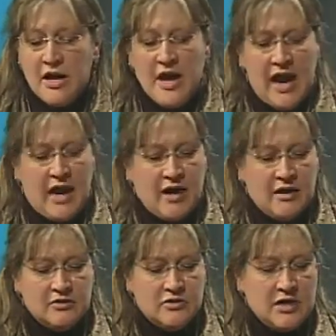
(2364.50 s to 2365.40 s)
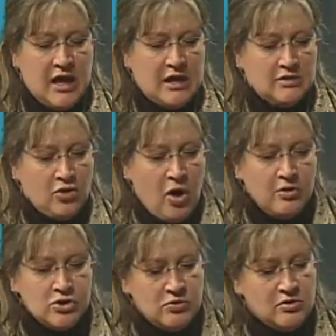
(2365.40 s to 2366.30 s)
and, and
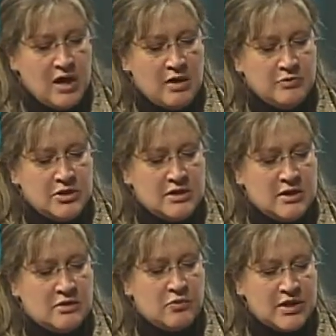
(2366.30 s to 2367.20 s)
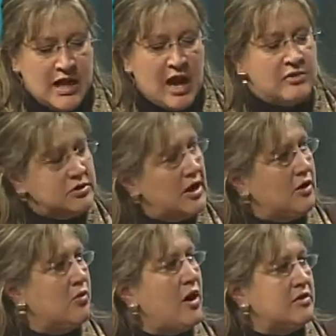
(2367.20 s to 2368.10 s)
cultural competency without that
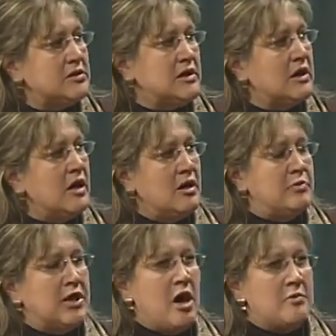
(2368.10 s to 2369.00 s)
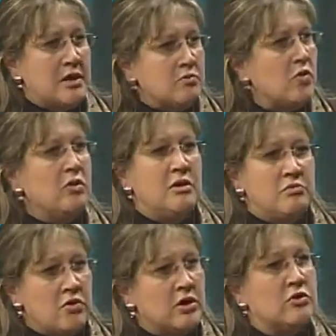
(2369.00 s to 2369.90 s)
quality becoming more and
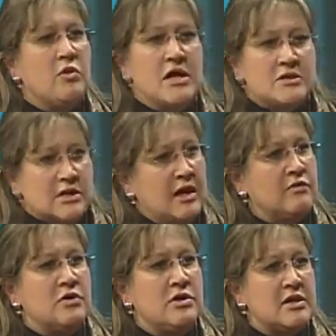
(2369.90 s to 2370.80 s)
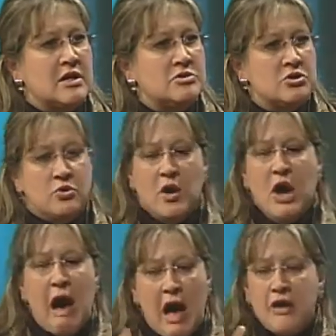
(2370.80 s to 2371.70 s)
more ingrained in everything I do,
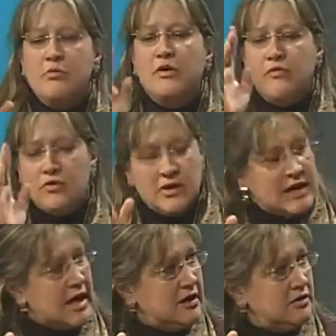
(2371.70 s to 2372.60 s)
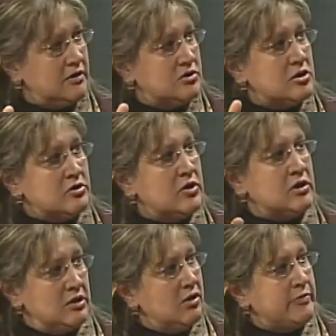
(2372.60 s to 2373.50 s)
I would forget to look at
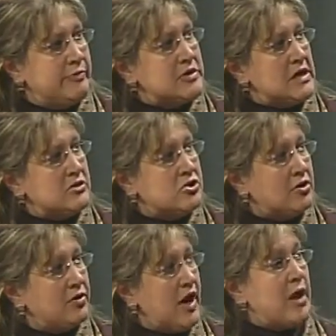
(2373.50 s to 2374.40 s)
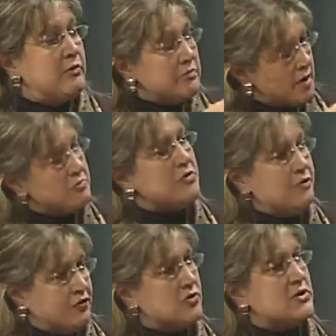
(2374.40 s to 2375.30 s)
the human potential. I remember the
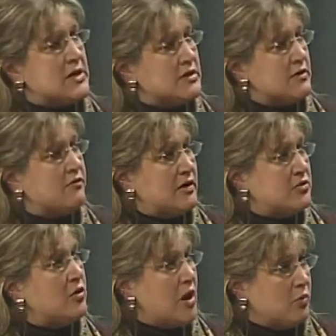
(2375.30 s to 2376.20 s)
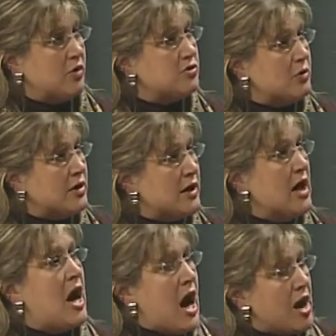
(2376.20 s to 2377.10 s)
first sex offender I worked with.
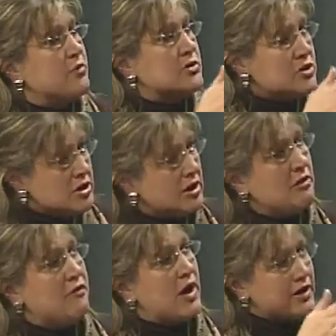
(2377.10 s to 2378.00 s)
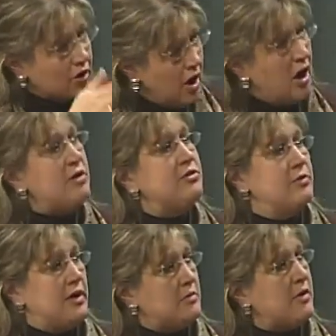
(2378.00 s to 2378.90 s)
I was terrified all the
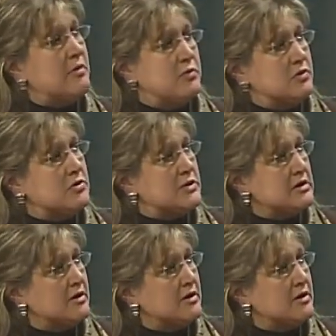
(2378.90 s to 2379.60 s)
way to my boots.